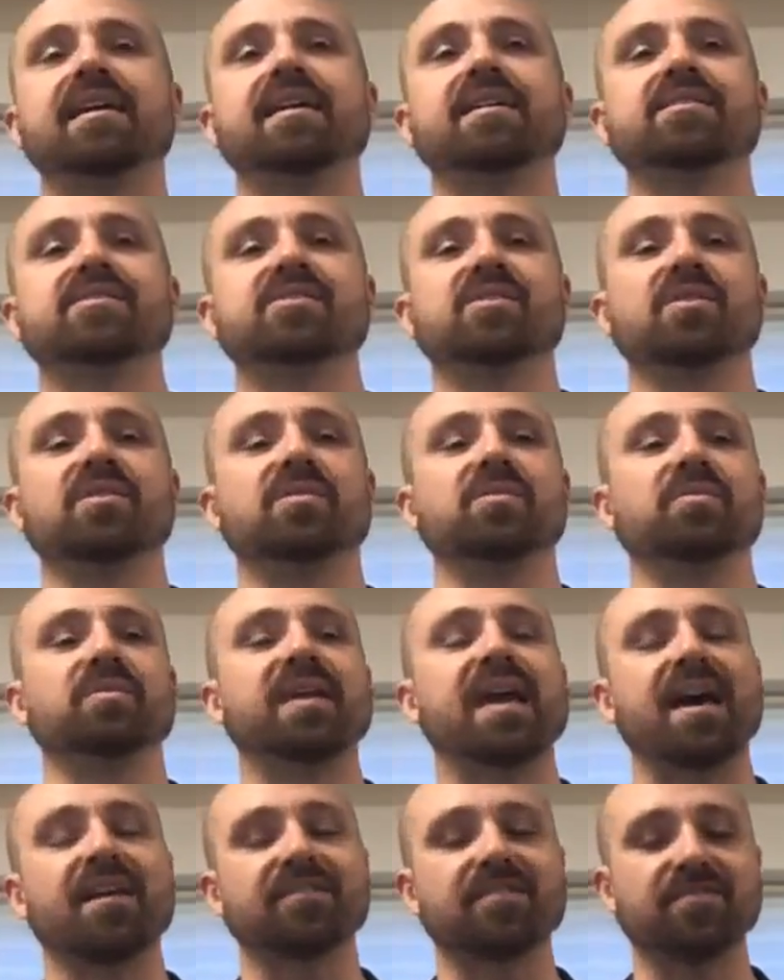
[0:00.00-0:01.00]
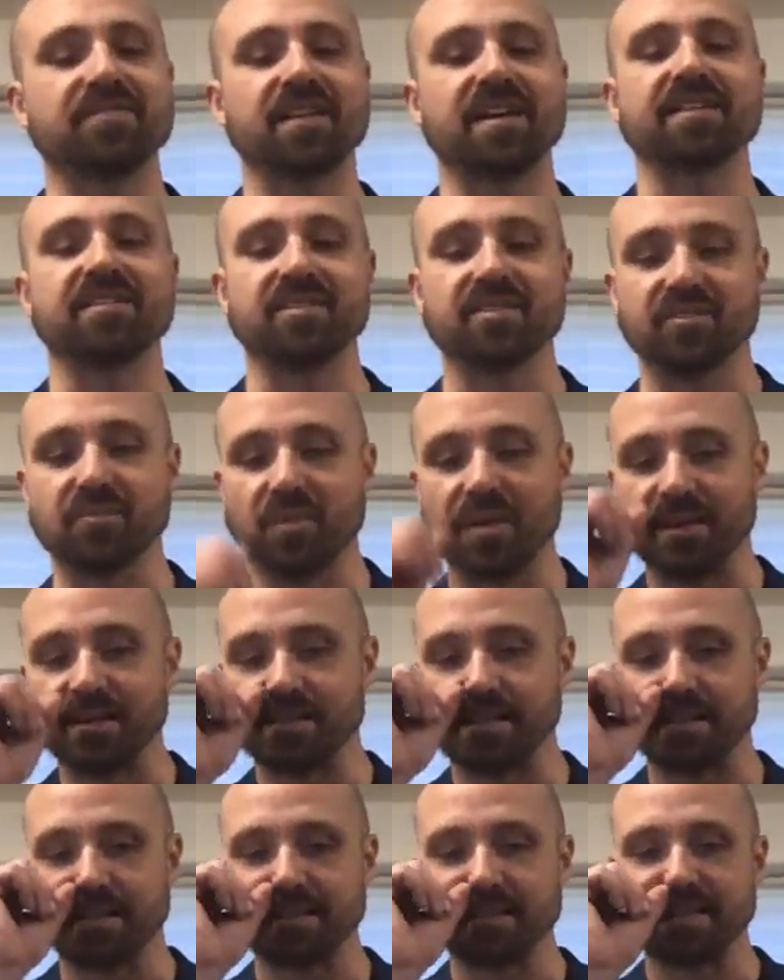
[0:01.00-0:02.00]
So we have to find good ways
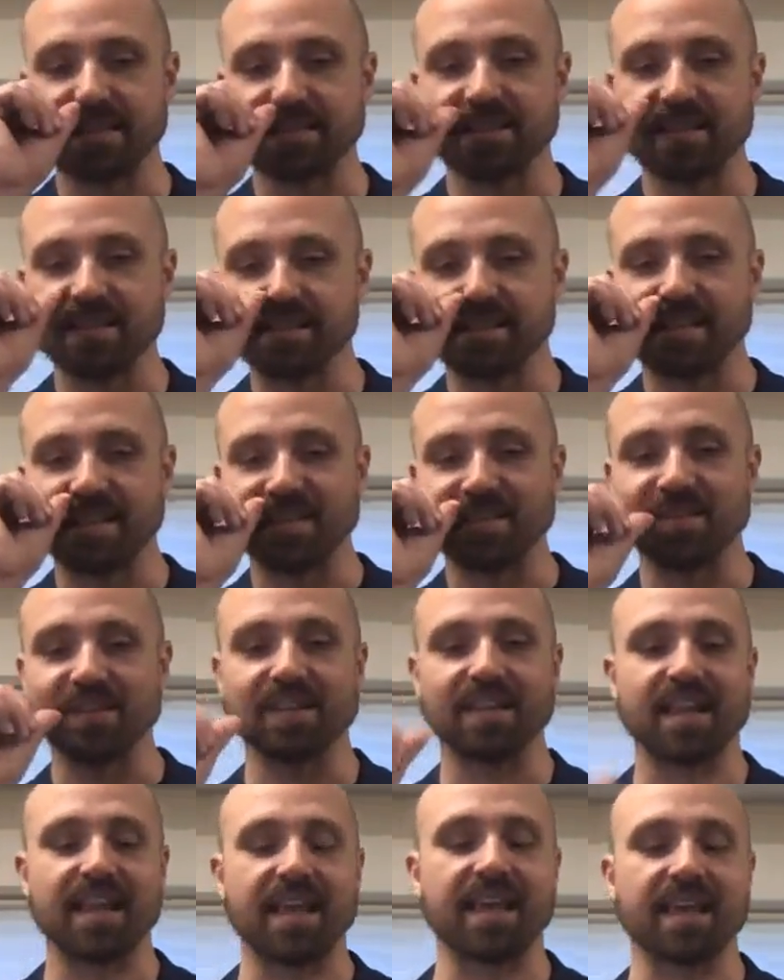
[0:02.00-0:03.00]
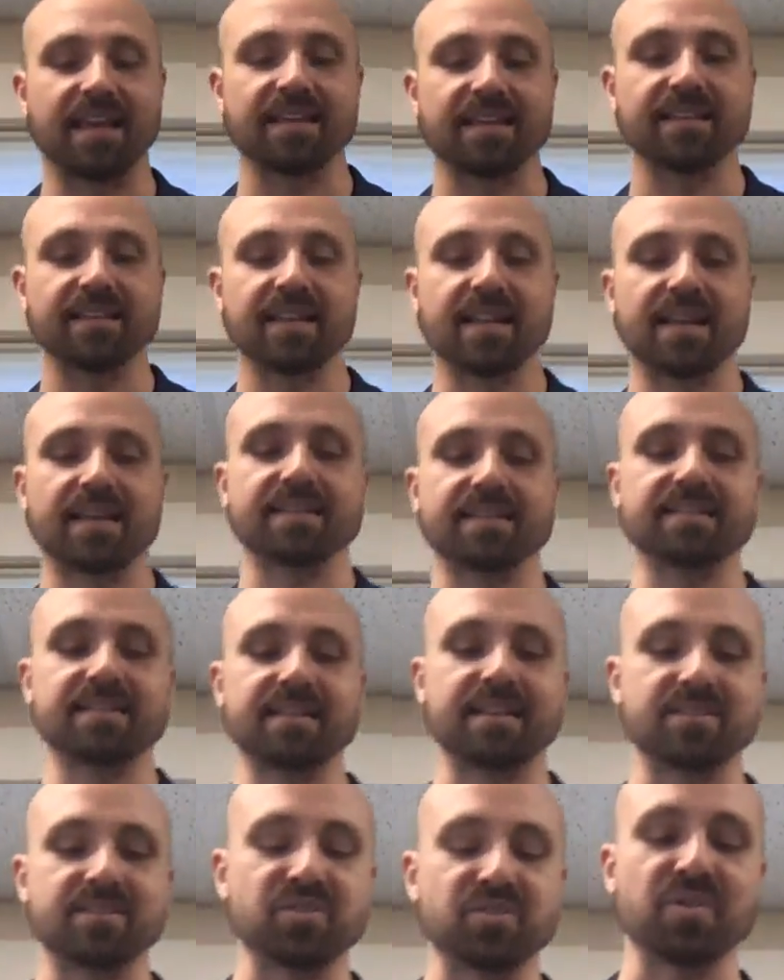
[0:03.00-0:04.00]
to listen and
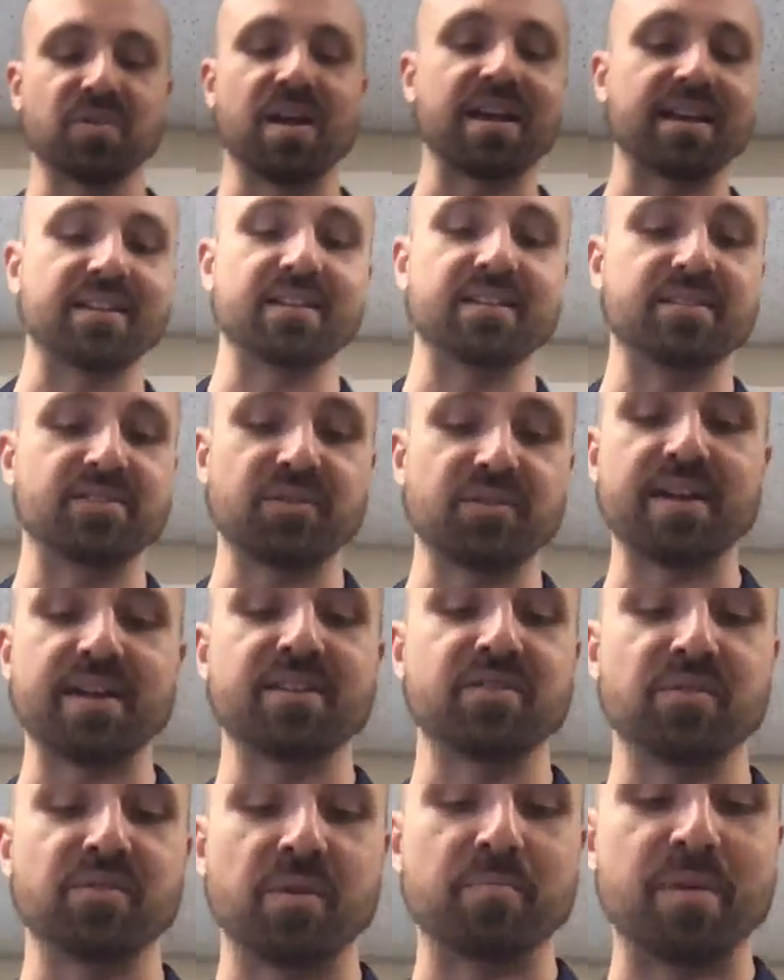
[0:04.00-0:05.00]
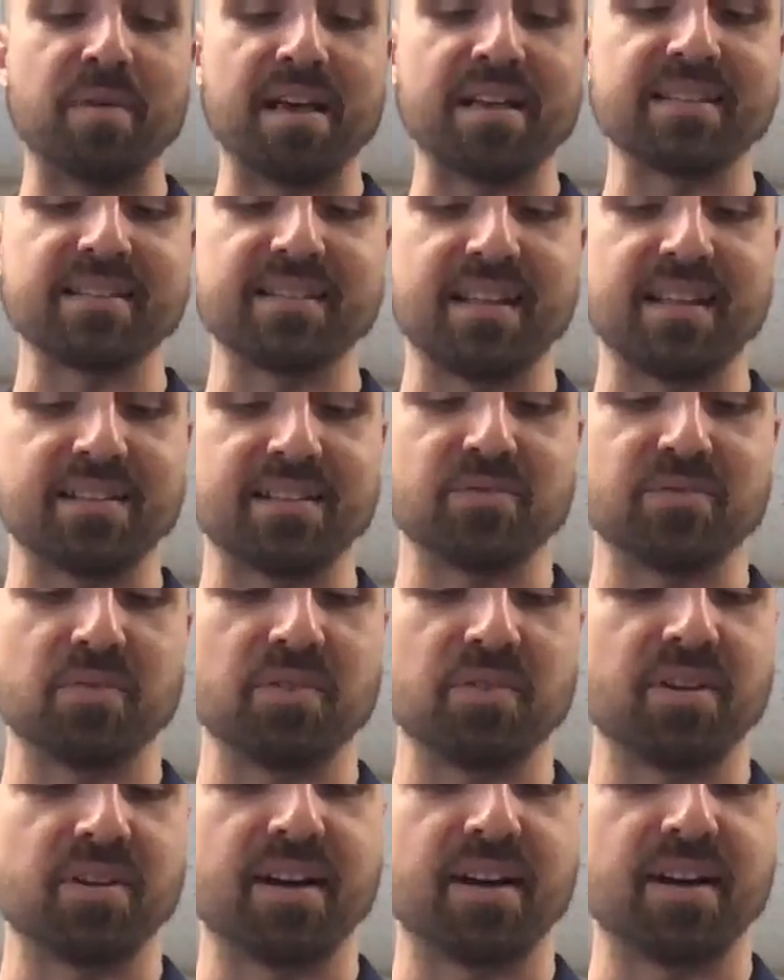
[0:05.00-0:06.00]
try to do our best not to
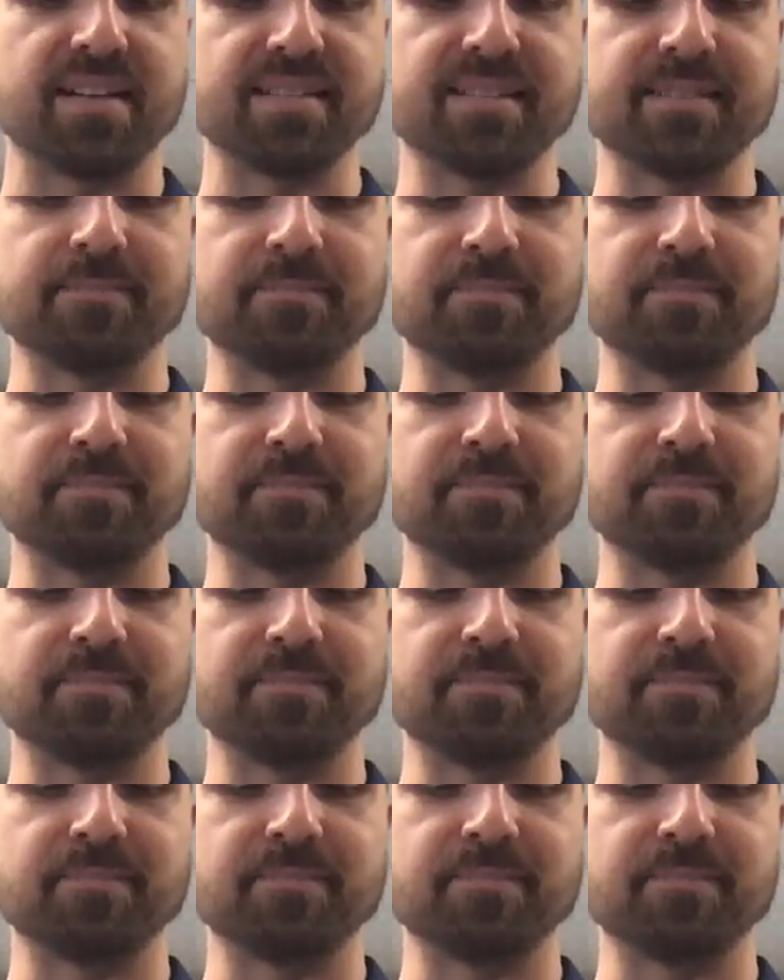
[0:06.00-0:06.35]
roll our eyes.